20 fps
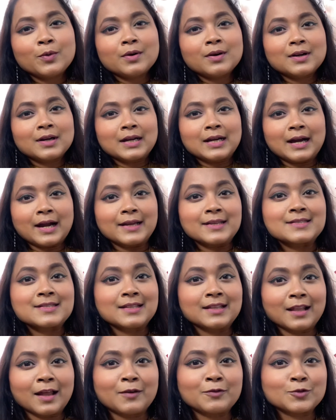guys
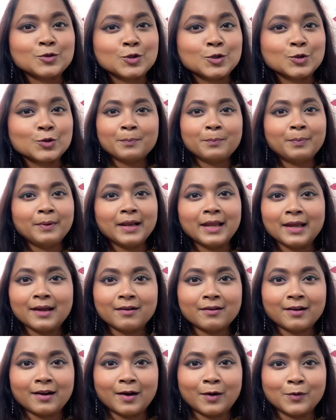love to play
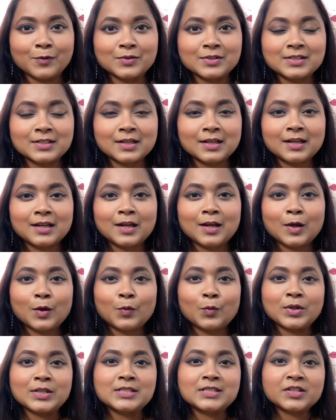around
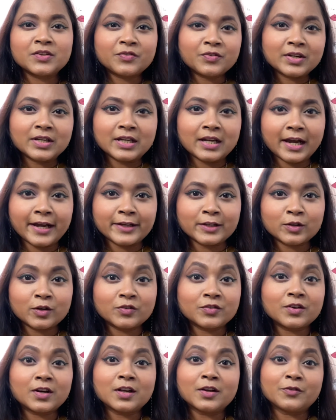with different kind of
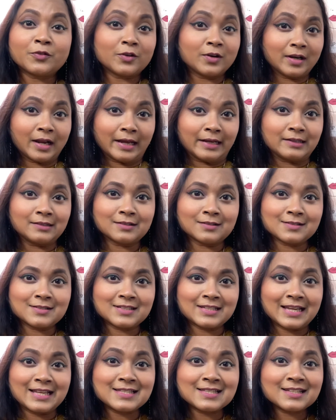colorful liners.
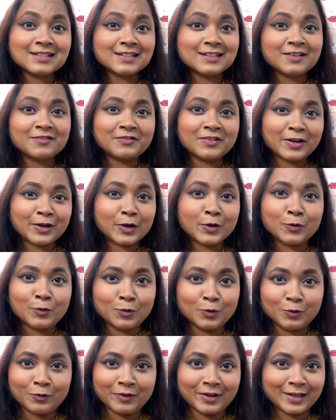Isn't it a very cool
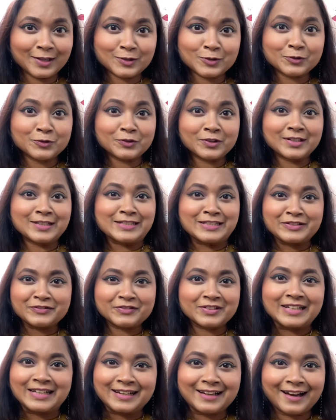way to wear
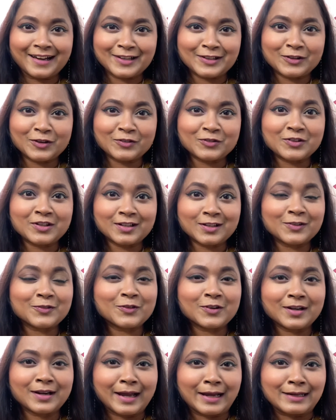different kind of colorful
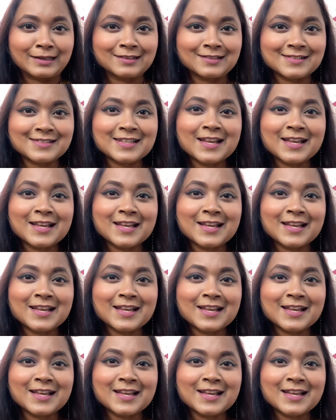liners